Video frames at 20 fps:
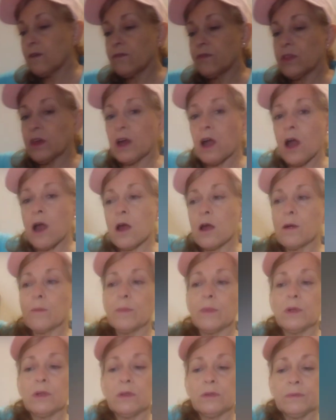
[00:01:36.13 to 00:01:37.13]
of the
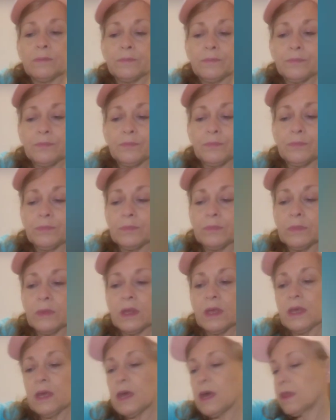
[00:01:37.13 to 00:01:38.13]
caramel.
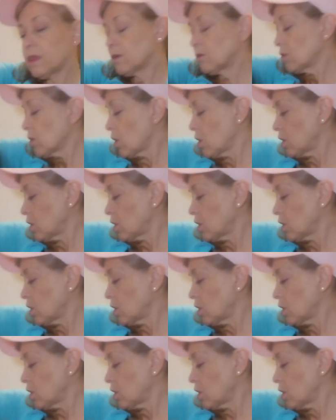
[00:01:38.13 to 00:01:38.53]
Yeah, they're